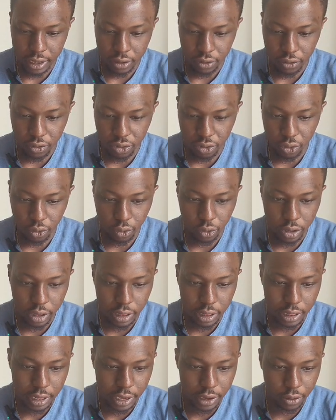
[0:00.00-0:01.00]
You saw a
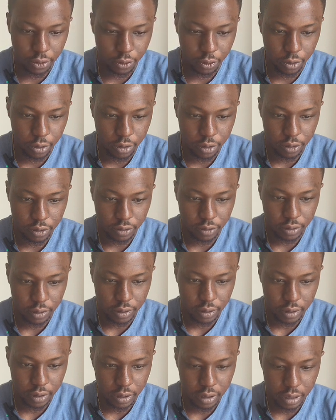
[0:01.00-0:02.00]
little
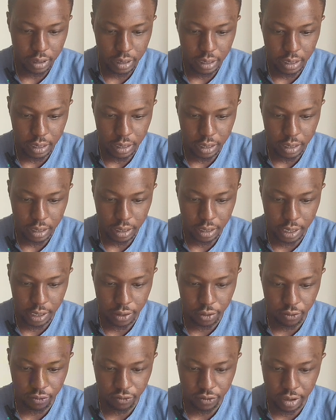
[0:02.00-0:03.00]

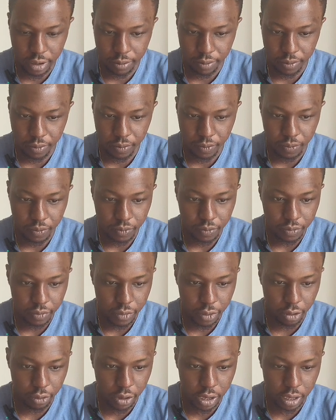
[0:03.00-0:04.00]
kind of
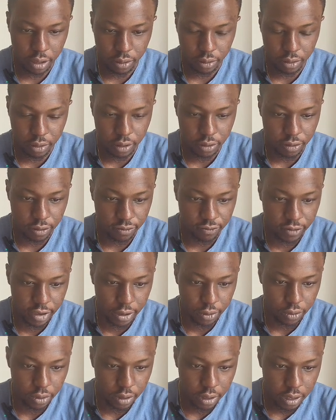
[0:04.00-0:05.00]
okay, this is
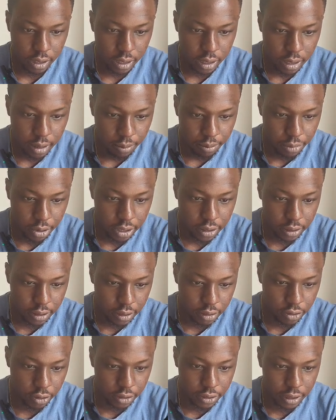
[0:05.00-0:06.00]
fail, but
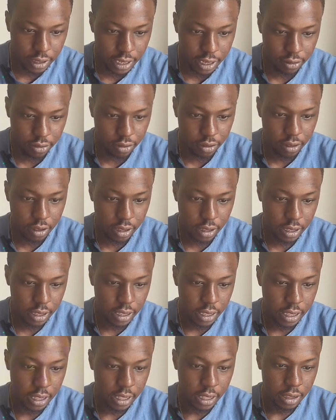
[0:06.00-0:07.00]
nonetheless,
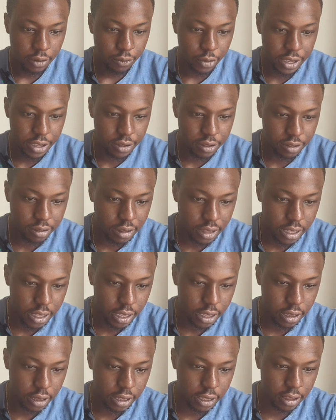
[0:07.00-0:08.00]
what you can see
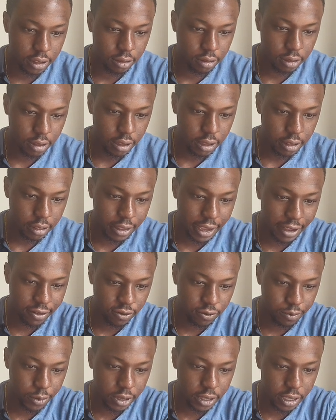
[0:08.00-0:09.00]
here is
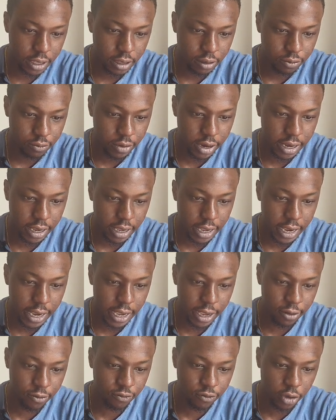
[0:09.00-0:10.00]
DanceBuddy, right?
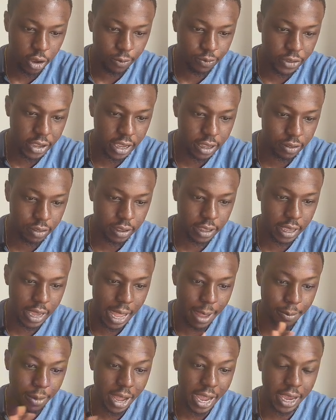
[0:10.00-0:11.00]
I have updated the
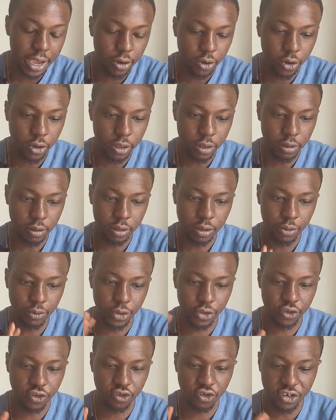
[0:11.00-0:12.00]
app icon,
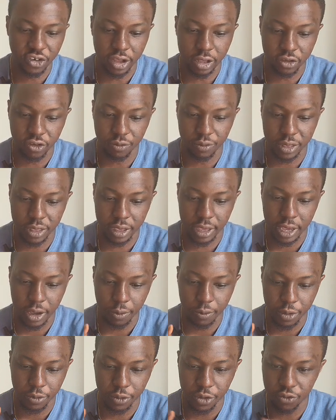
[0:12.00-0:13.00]
which ChatGPT
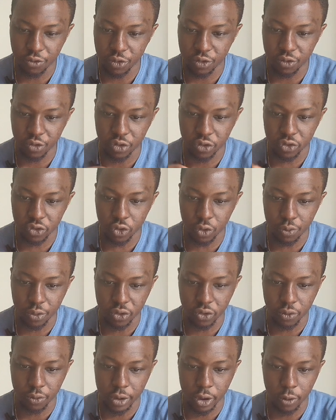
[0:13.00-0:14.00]
helped me with, which was
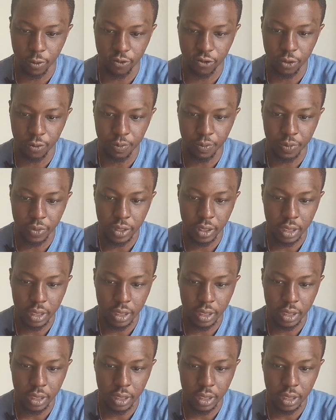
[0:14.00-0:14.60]
super helpful.